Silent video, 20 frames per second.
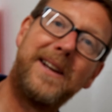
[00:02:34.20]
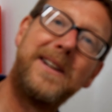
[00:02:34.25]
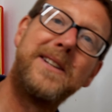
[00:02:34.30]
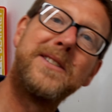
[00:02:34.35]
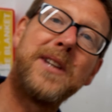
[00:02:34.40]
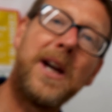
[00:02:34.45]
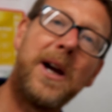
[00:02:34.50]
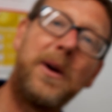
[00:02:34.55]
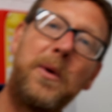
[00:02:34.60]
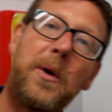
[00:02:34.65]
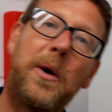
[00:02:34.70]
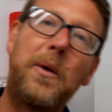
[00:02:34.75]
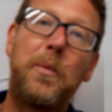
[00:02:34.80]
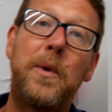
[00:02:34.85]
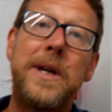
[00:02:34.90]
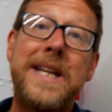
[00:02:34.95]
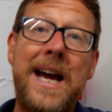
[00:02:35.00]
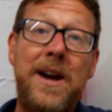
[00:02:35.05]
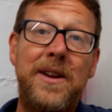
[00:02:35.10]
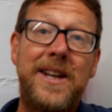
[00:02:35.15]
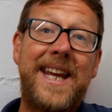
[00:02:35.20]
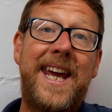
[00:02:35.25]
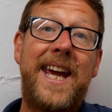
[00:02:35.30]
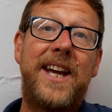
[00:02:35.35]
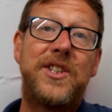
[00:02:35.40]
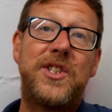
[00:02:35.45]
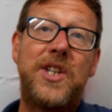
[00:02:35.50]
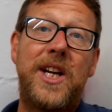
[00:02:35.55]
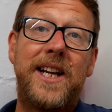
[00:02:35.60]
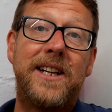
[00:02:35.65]
So we're now in the
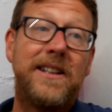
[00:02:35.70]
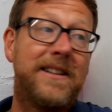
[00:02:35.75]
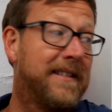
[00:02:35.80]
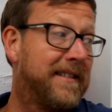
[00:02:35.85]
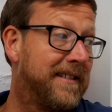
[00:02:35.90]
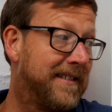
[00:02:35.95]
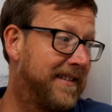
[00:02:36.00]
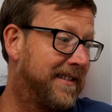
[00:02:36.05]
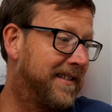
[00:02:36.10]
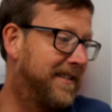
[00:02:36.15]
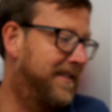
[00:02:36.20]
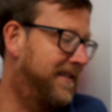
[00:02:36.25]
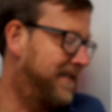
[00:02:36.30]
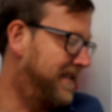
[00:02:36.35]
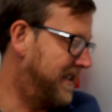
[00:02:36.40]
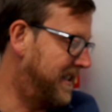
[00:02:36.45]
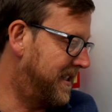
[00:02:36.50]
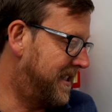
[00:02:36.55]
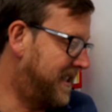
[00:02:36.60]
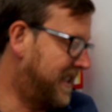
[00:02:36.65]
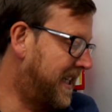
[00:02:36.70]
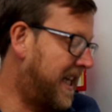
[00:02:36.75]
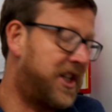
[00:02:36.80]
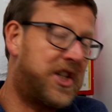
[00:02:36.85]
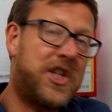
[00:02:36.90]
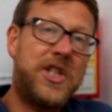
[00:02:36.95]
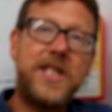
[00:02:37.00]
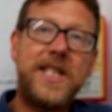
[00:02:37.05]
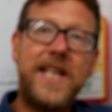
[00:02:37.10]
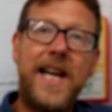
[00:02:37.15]
kitchen. It's the
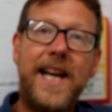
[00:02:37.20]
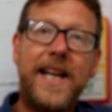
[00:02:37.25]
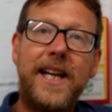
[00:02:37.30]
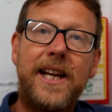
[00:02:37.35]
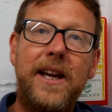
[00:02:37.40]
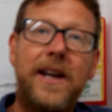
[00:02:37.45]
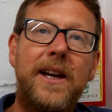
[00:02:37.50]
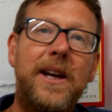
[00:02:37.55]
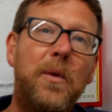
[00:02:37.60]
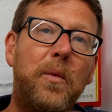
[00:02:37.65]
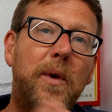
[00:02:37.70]
kitchen sink.